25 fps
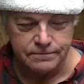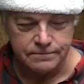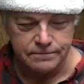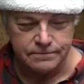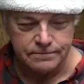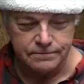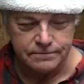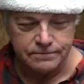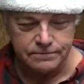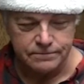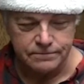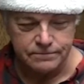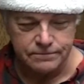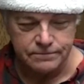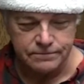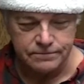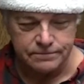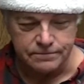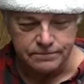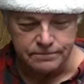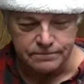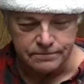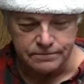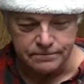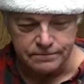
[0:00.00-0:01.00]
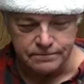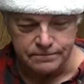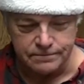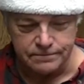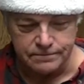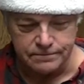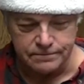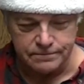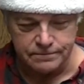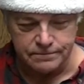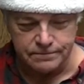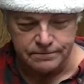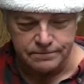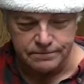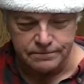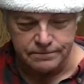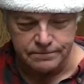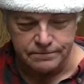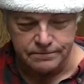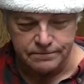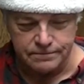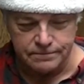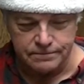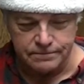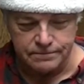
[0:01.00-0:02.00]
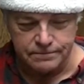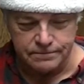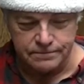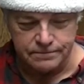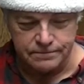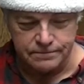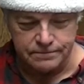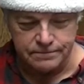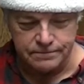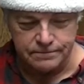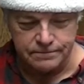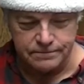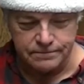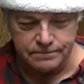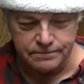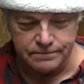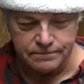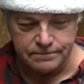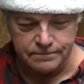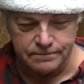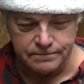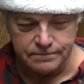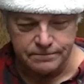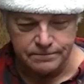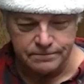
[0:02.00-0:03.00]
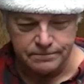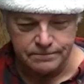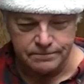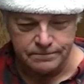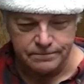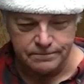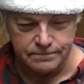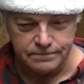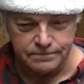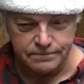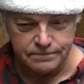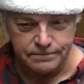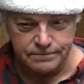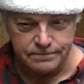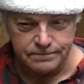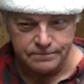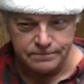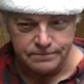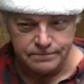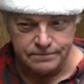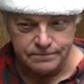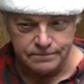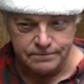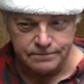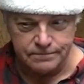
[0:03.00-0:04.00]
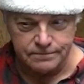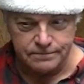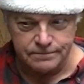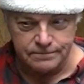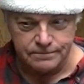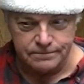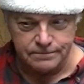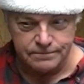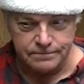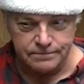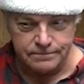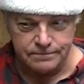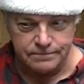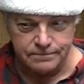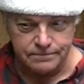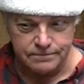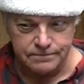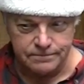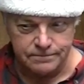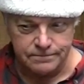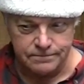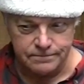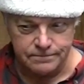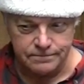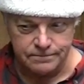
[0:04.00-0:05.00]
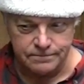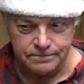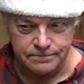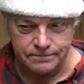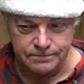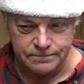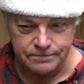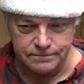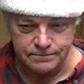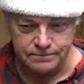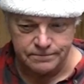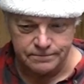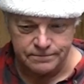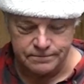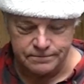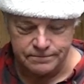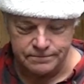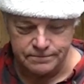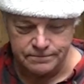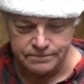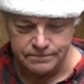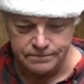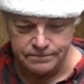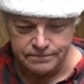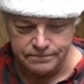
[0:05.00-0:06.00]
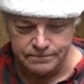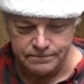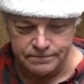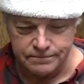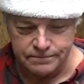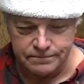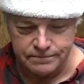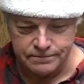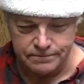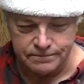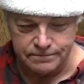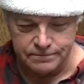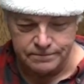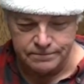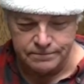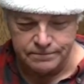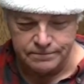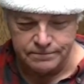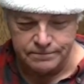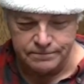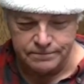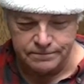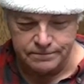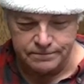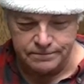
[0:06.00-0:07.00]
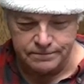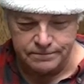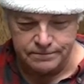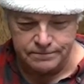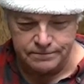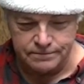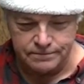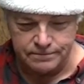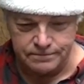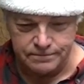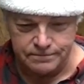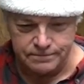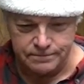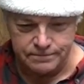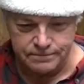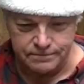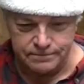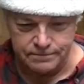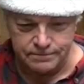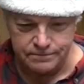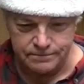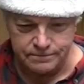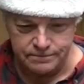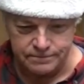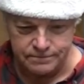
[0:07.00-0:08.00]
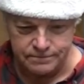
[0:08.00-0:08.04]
(silent)